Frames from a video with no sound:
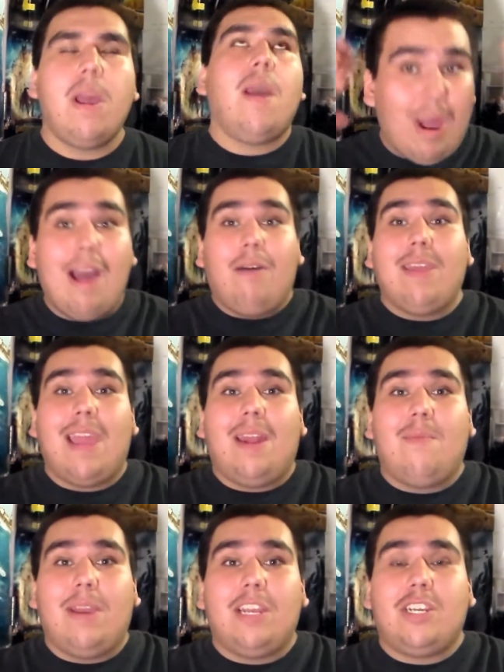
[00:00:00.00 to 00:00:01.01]
Wow, the
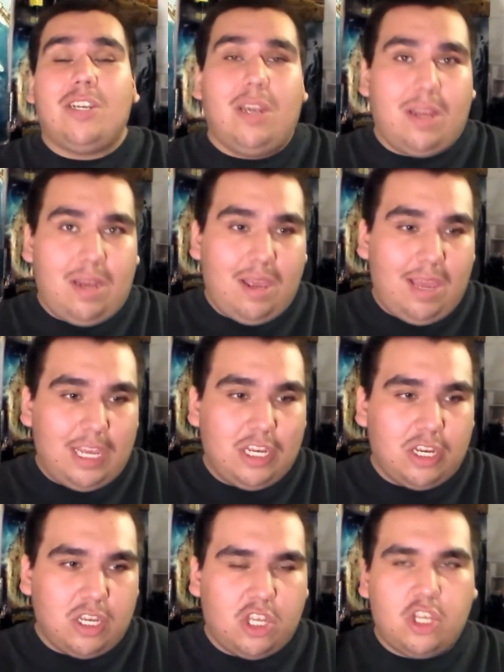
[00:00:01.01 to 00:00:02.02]
animation
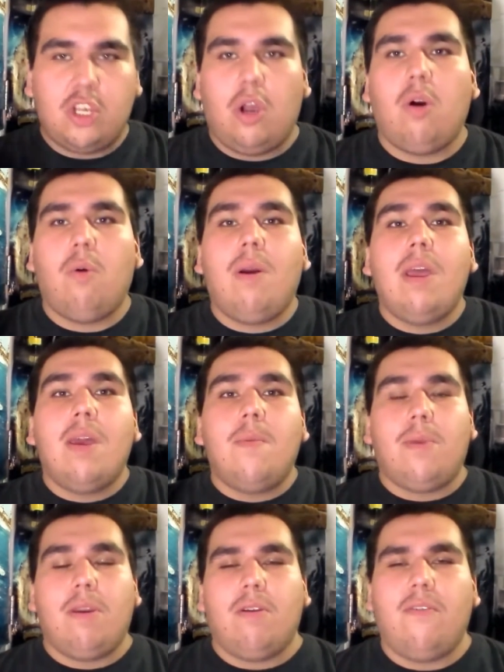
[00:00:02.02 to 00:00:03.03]
is just so
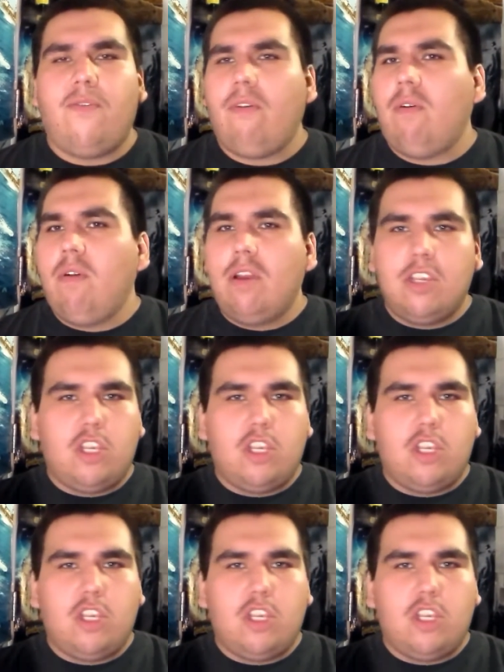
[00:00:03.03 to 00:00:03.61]
beautiful,